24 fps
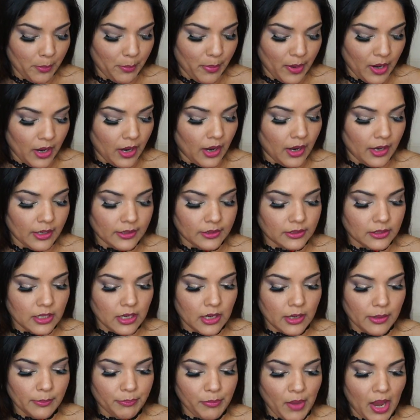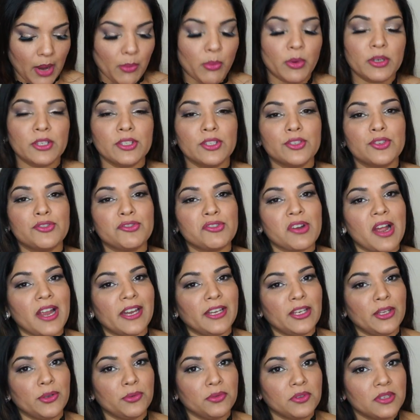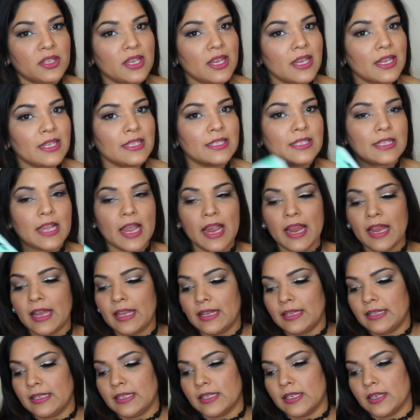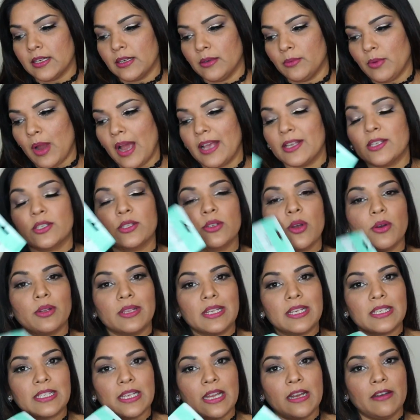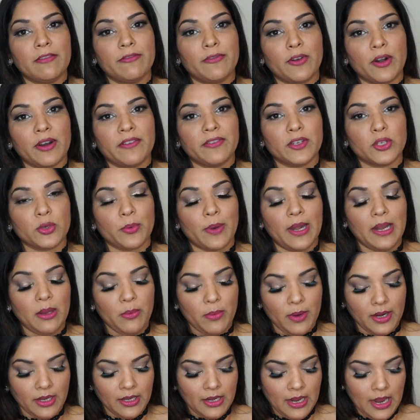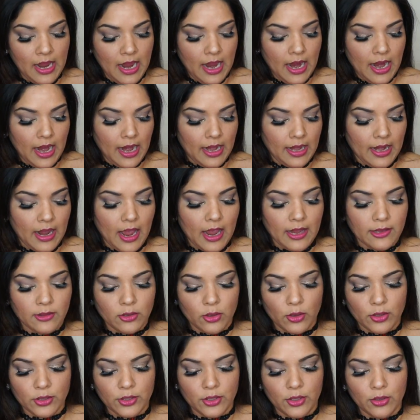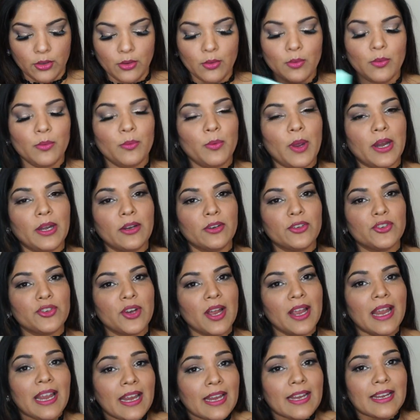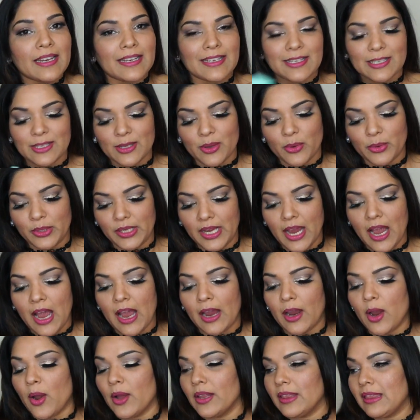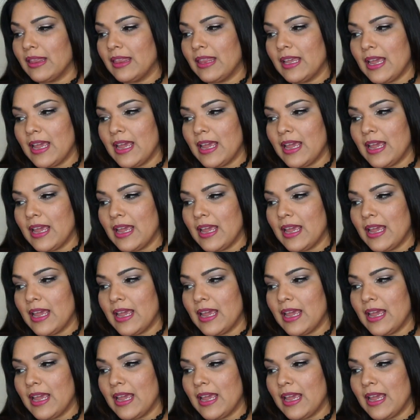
but um, I wanted to try new things, and uh, I saw this in Forever twenty-one and I thought, you know, why not try it? So yeah, I got